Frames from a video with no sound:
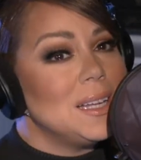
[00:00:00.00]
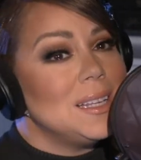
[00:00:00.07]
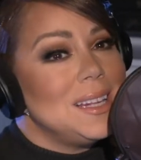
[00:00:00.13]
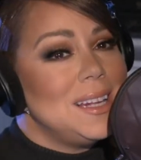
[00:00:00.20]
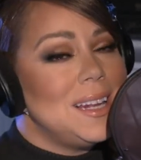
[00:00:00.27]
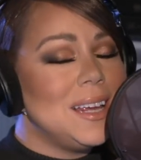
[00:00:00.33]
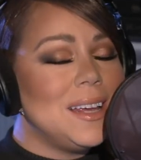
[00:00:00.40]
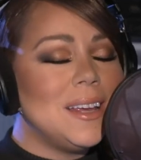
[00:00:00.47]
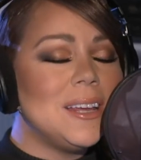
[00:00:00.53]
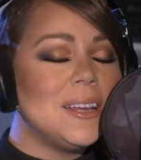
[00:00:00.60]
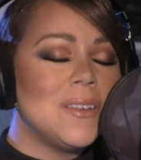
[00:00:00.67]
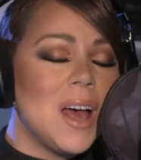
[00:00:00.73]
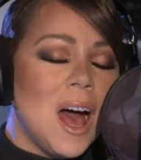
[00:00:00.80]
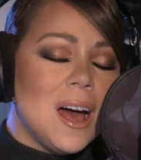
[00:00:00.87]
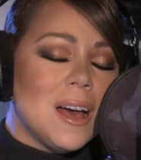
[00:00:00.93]
But
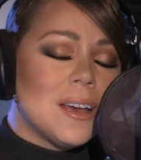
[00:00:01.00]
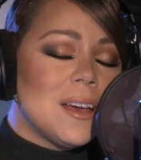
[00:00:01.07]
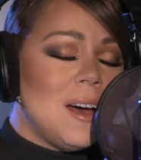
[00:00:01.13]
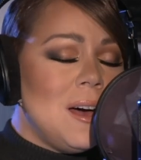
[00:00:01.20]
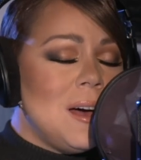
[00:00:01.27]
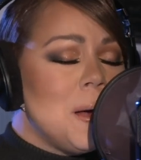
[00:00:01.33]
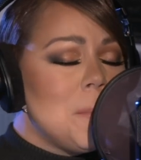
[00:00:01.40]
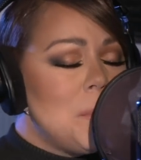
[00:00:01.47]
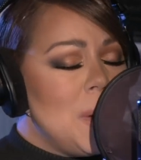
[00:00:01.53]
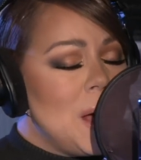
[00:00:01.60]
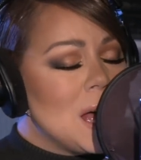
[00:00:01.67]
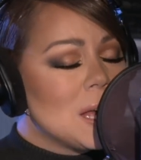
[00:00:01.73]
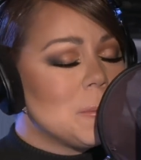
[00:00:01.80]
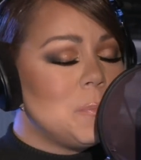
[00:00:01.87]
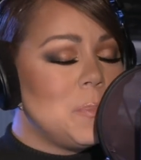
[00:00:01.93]
yeah, I
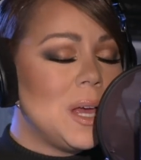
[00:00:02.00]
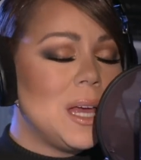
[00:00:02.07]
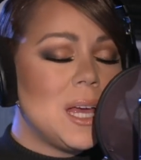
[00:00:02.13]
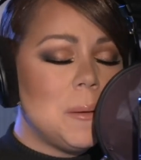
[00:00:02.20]
guess you could